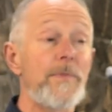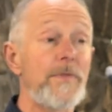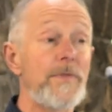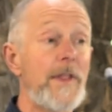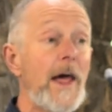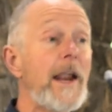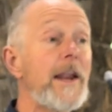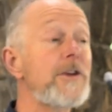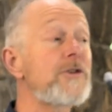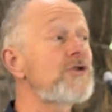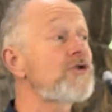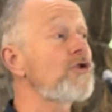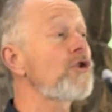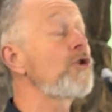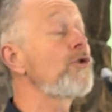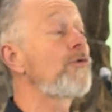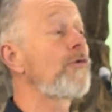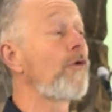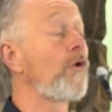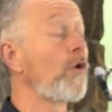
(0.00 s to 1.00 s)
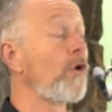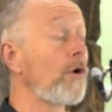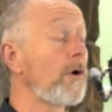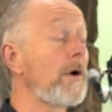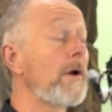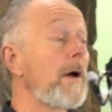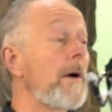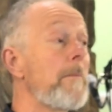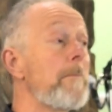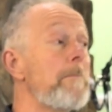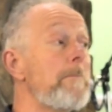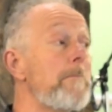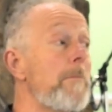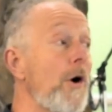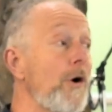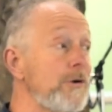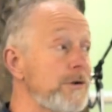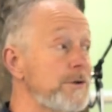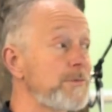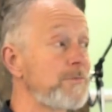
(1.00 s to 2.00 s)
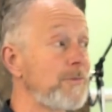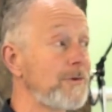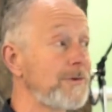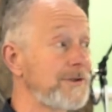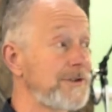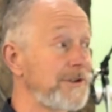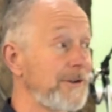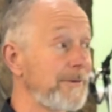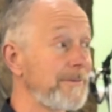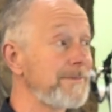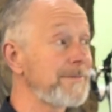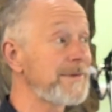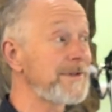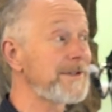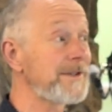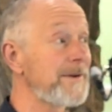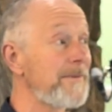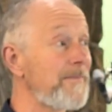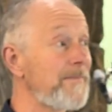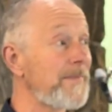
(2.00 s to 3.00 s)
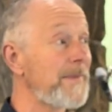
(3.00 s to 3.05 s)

That is true for most Muslims,